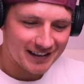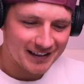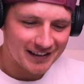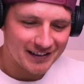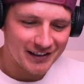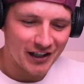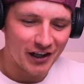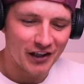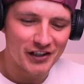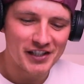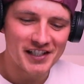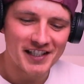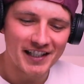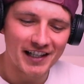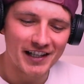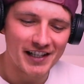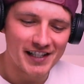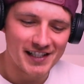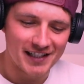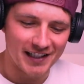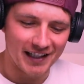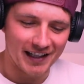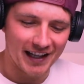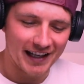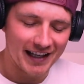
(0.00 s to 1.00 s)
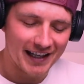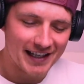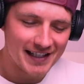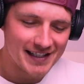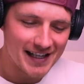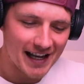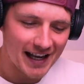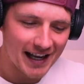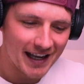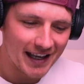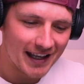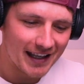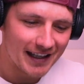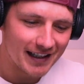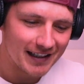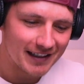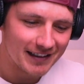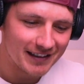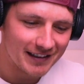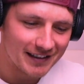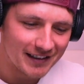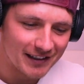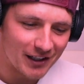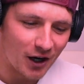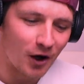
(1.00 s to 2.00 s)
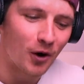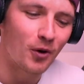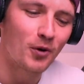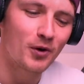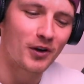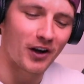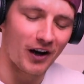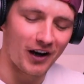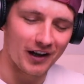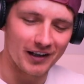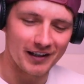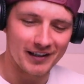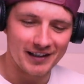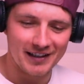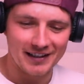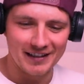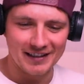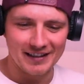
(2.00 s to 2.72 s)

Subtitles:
No, seriously, like, because I... Hold on.